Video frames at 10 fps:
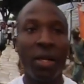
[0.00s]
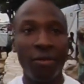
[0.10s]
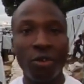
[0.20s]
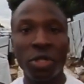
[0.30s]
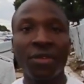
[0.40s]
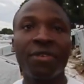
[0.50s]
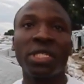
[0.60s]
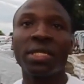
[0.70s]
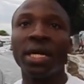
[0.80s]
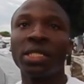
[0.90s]
in 4 different
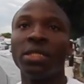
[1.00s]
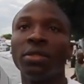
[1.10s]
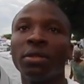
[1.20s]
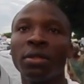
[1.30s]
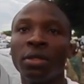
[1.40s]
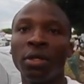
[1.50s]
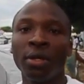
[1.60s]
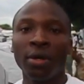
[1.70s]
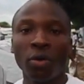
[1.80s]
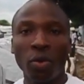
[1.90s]
sections.
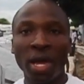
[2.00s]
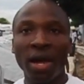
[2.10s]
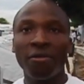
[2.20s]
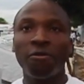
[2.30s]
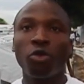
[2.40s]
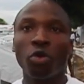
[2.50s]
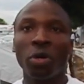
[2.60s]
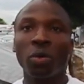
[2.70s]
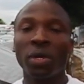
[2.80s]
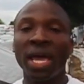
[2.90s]
We have
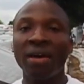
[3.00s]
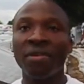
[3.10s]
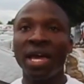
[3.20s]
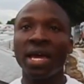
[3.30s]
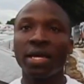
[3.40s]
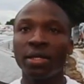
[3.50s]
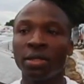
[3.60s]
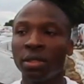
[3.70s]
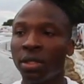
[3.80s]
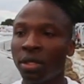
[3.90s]
A,
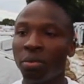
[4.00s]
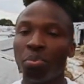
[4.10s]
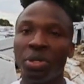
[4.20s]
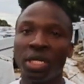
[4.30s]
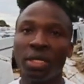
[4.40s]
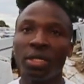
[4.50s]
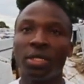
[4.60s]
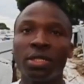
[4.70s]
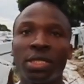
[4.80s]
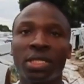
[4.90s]
B,
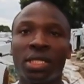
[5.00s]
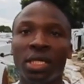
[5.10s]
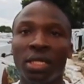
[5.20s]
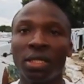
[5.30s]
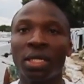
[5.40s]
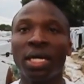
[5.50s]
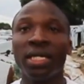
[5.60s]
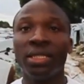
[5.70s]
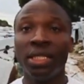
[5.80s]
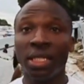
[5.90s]
C,
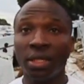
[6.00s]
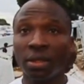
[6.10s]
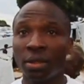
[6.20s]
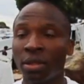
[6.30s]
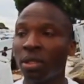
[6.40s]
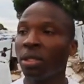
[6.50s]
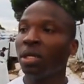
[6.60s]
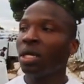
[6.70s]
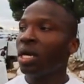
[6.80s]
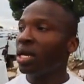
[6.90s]
and D.
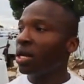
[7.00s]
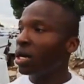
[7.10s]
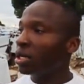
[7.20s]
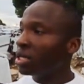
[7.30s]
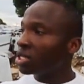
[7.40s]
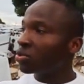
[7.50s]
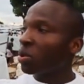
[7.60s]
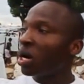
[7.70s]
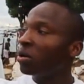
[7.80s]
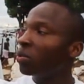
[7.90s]
And this
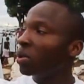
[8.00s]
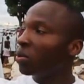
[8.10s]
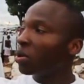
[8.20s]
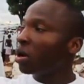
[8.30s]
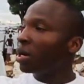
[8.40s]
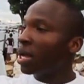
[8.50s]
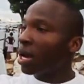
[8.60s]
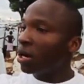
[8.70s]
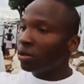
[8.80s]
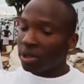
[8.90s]
route where we are
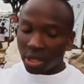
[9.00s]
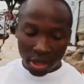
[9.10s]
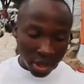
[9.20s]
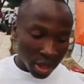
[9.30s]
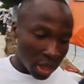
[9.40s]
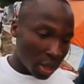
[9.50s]
now, this is the